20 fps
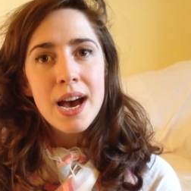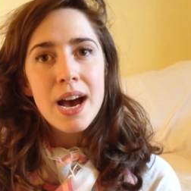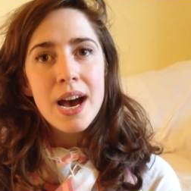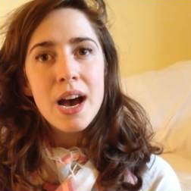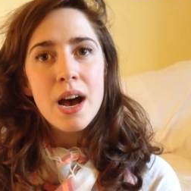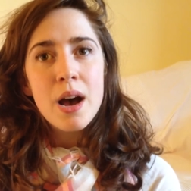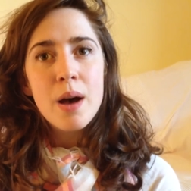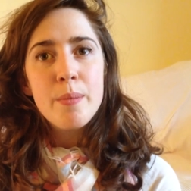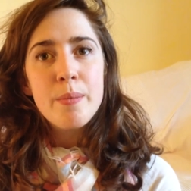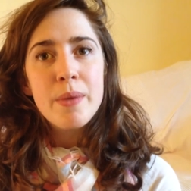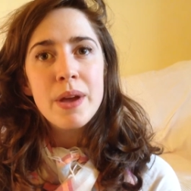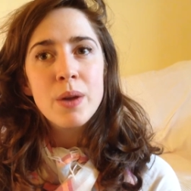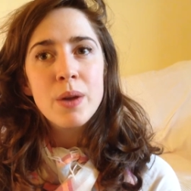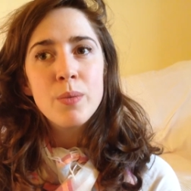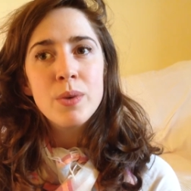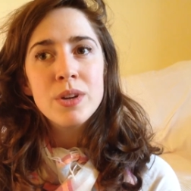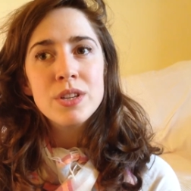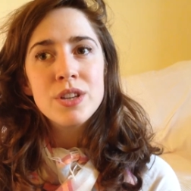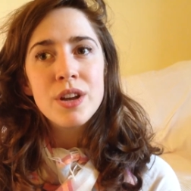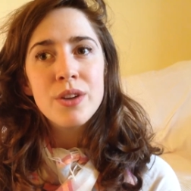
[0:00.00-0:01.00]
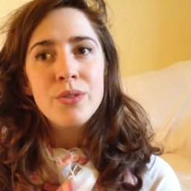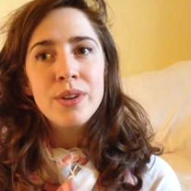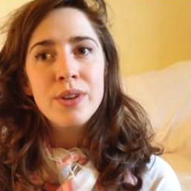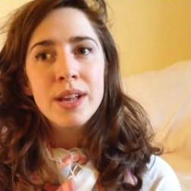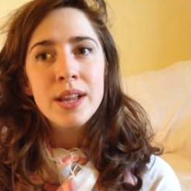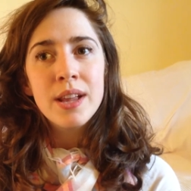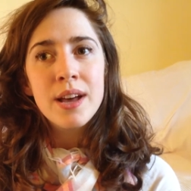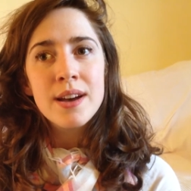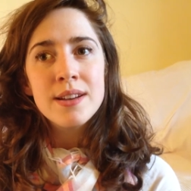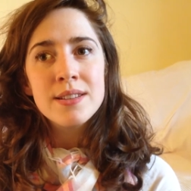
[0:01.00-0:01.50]
um, in which I
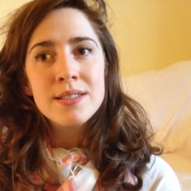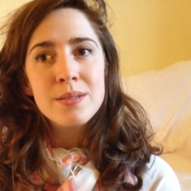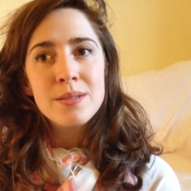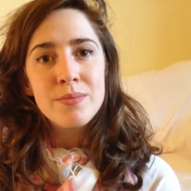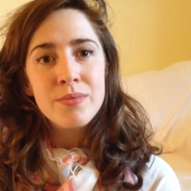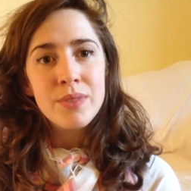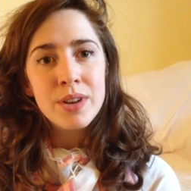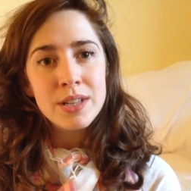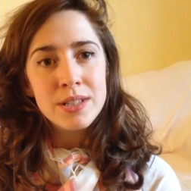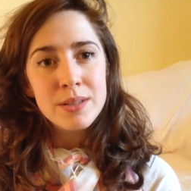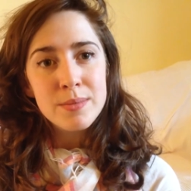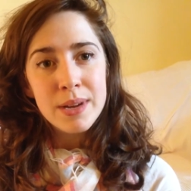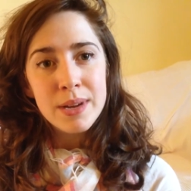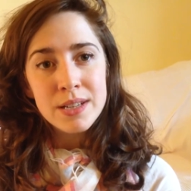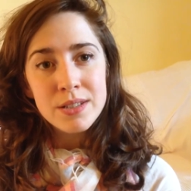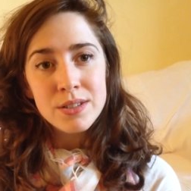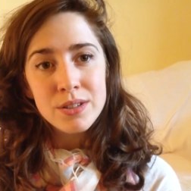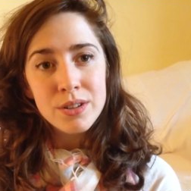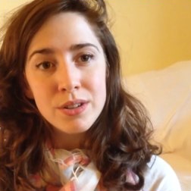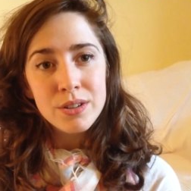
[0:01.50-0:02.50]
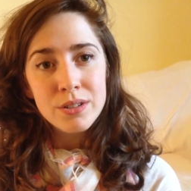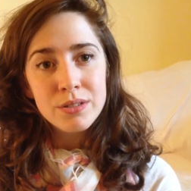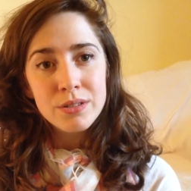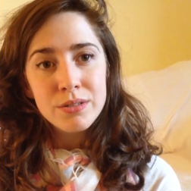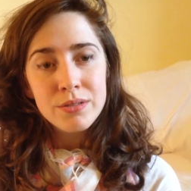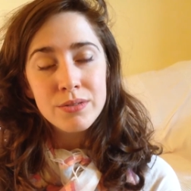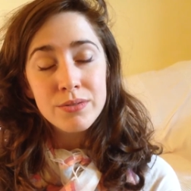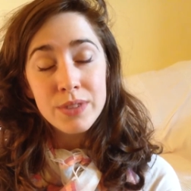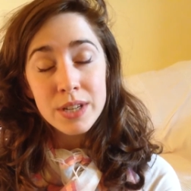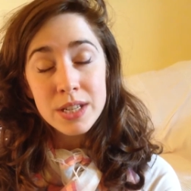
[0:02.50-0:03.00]
realised some fundamental
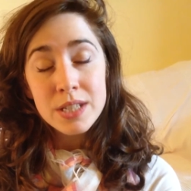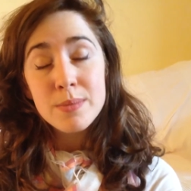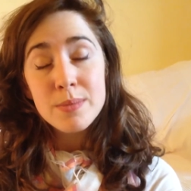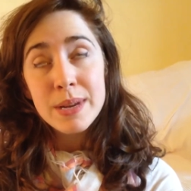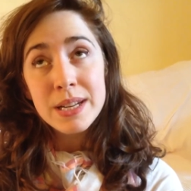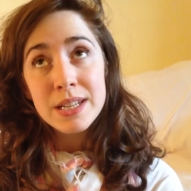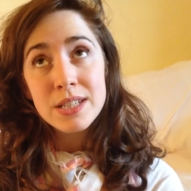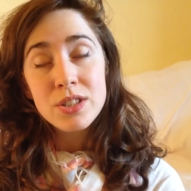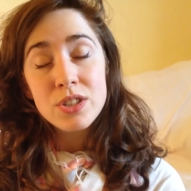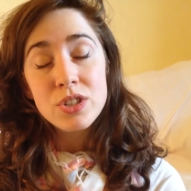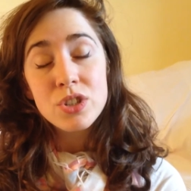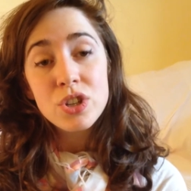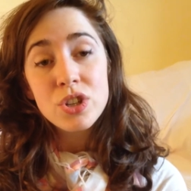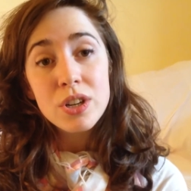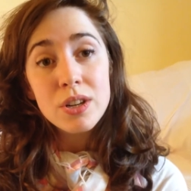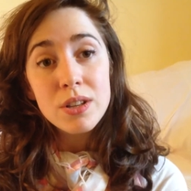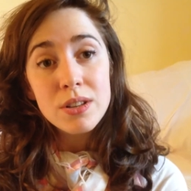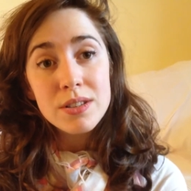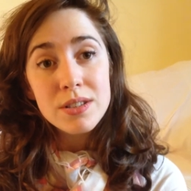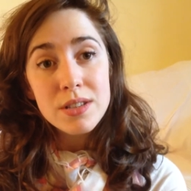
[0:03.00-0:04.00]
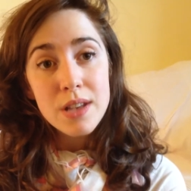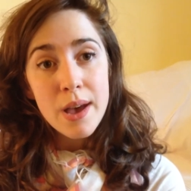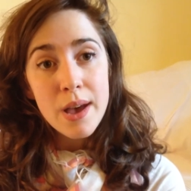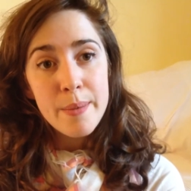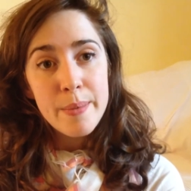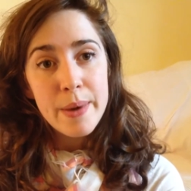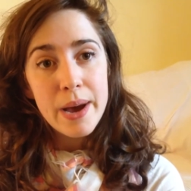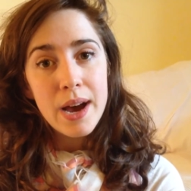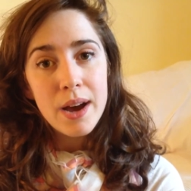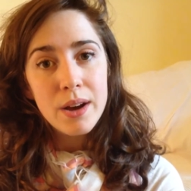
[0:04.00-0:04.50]
fundamental truths
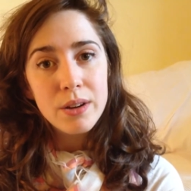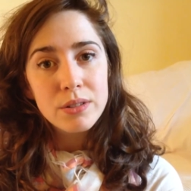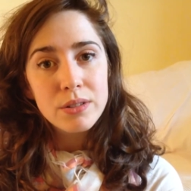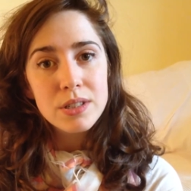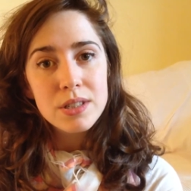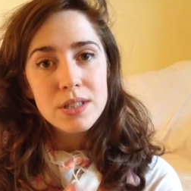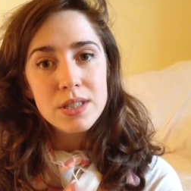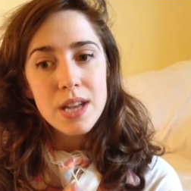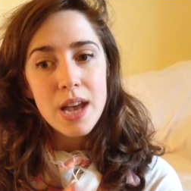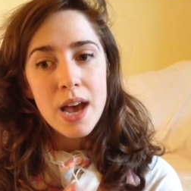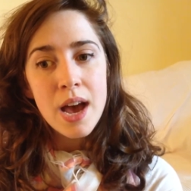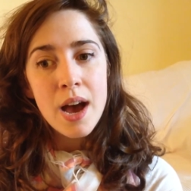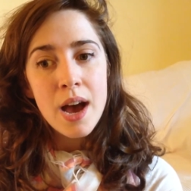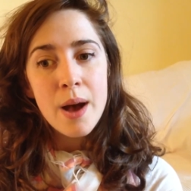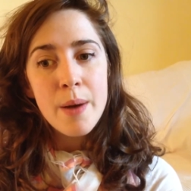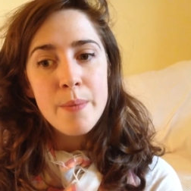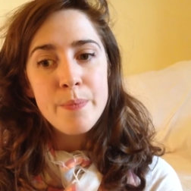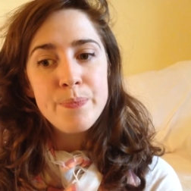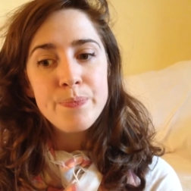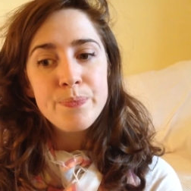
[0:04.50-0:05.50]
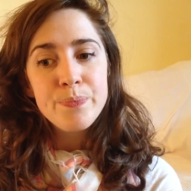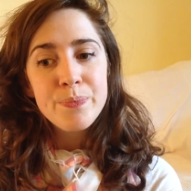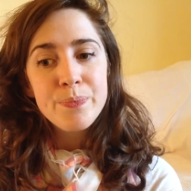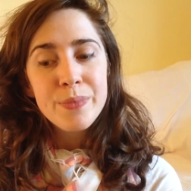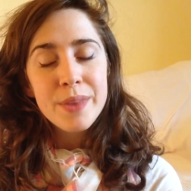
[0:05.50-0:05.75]
about um,